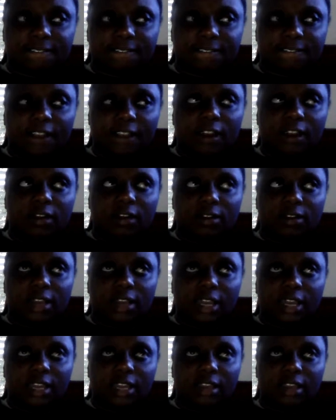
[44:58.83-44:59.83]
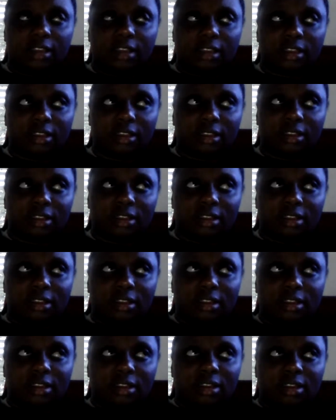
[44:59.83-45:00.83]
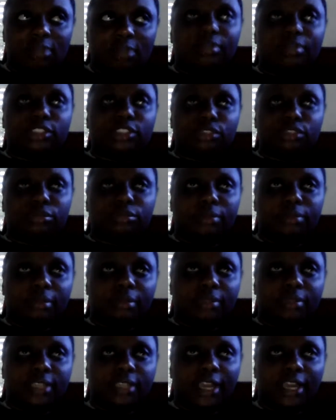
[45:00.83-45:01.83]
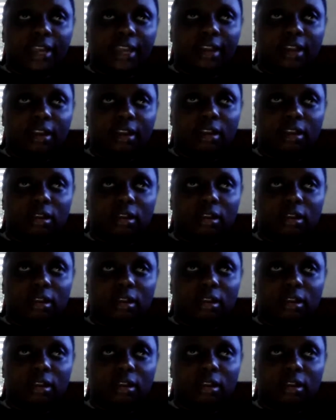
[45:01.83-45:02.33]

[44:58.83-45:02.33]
Oh, okay. But you remembered that.